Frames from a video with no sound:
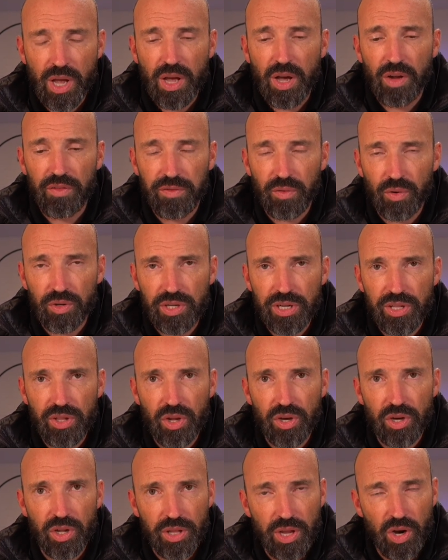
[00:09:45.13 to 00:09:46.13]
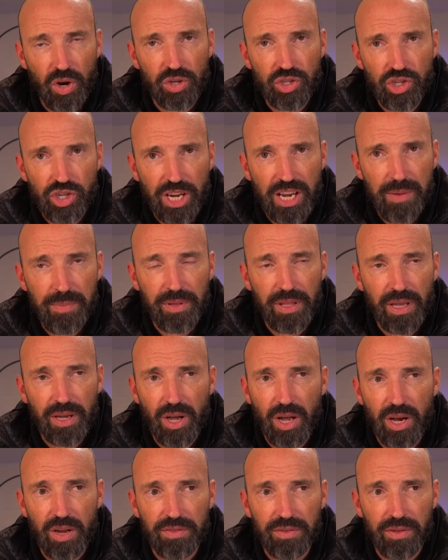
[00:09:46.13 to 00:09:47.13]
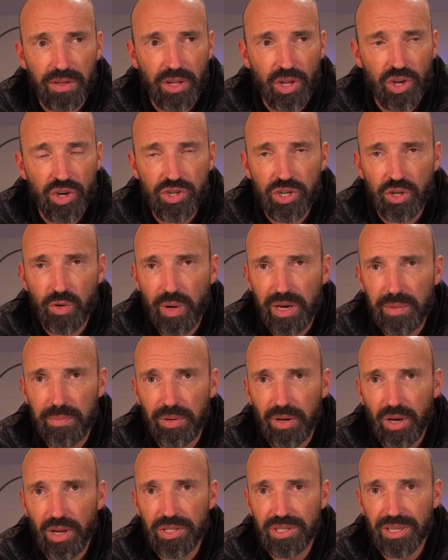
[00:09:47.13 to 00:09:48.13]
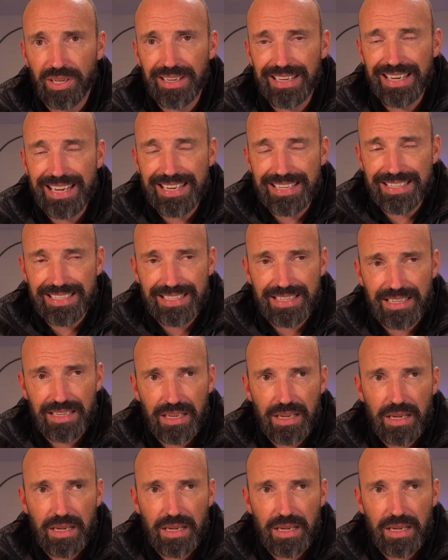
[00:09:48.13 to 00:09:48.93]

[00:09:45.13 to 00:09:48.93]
Unfortunately, they're not cheap, and they're kind of 100 quid plus at least,